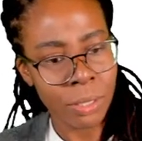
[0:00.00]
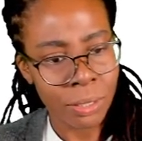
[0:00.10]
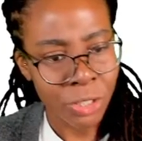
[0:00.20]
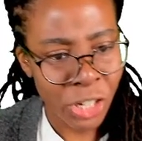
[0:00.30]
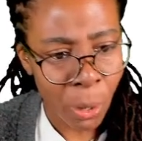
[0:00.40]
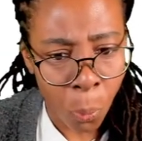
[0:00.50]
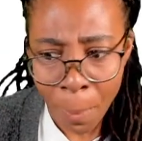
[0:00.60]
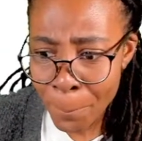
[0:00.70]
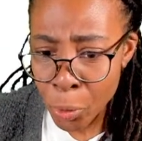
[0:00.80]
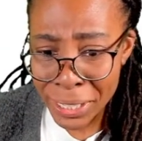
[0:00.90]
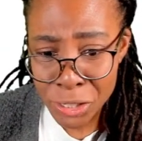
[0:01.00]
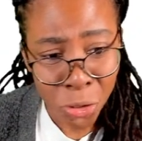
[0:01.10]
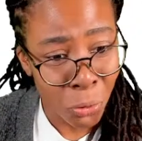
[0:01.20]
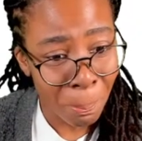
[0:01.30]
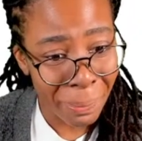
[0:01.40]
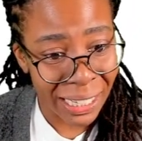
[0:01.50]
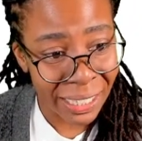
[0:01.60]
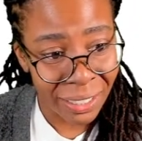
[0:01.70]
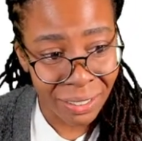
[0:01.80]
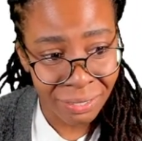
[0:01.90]
Did you get 1.2
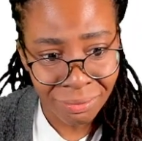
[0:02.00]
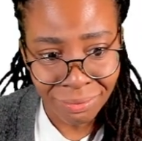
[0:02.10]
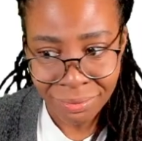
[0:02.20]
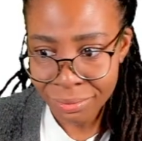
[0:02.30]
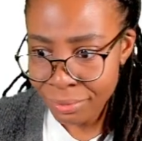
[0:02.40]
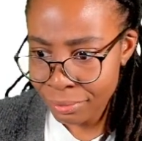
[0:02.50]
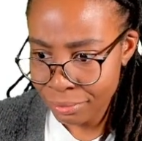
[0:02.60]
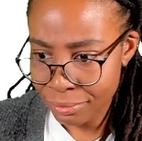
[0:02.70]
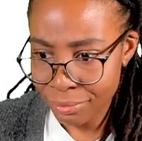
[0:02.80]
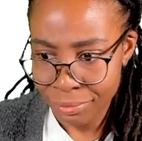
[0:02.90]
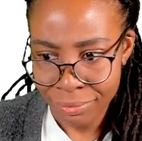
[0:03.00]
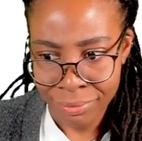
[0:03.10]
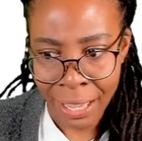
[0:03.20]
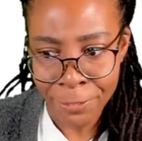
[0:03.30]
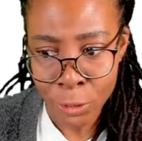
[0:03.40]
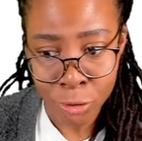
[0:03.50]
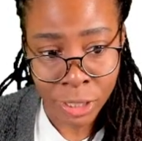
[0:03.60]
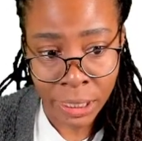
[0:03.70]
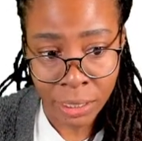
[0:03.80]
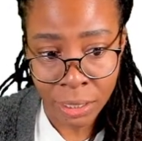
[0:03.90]
million? That feels
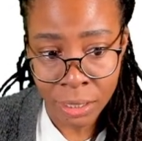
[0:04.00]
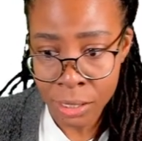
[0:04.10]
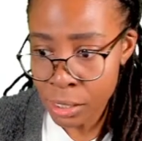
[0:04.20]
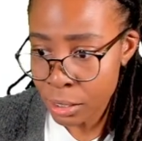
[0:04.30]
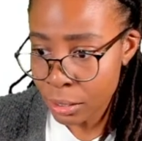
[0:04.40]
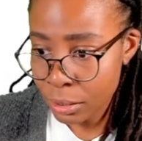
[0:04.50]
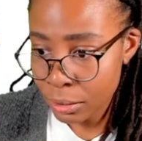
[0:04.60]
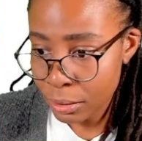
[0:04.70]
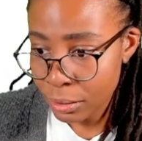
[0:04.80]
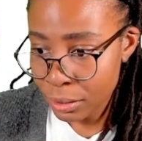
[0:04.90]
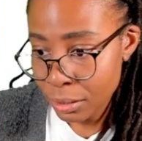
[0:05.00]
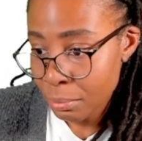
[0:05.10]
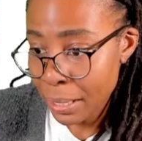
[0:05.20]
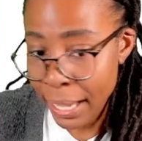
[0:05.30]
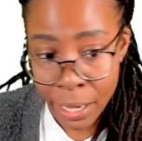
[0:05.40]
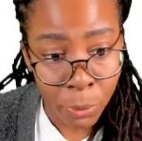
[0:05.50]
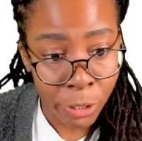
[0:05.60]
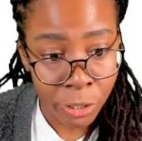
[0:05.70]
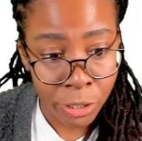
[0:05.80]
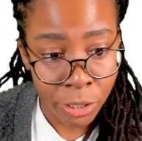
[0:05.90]
ridiculous. But hey, what are
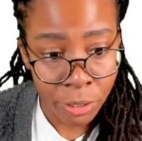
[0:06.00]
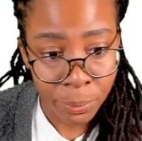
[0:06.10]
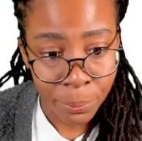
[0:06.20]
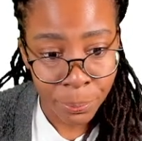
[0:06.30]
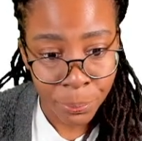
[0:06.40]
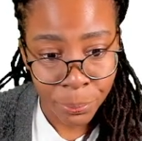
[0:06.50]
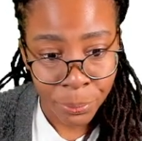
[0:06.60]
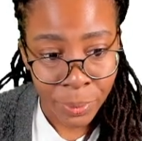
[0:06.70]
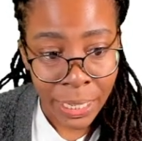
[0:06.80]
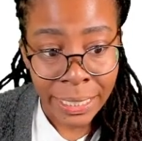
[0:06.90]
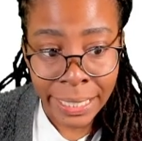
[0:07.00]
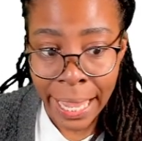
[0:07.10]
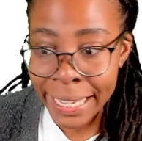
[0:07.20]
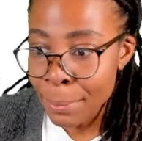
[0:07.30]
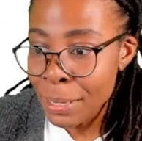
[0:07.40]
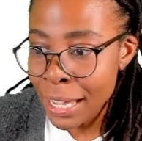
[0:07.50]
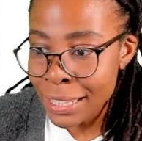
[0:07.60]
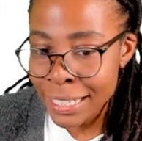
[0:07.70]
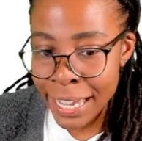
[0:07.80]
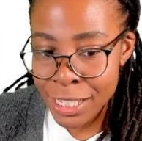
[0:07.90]
you going to do? Yeah, Kimia,
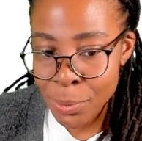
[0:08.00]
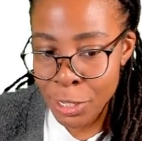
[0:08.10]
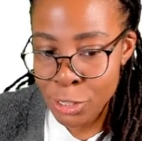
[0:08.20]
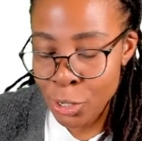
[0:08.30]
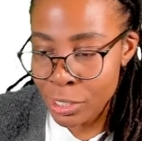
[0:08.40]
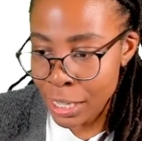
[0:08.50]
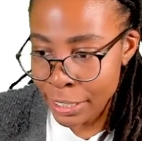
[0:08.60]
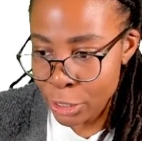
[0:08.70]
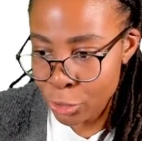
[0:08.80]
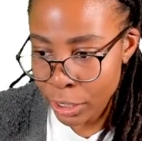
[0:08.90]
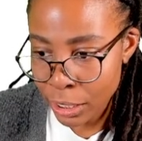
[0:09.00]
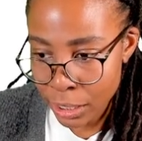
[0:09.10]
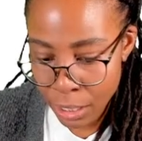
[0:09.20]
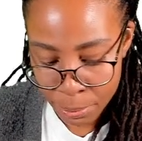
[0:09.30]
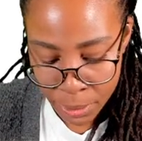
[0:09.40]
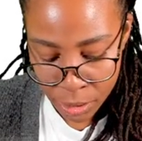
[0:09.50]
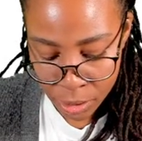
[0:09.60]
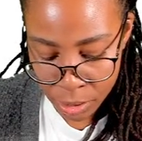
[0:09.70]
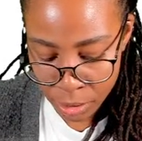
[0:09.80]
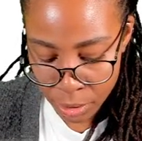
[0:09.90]
the next one has got slightly trickier
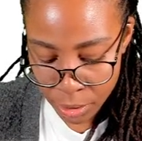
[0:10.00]
numbers.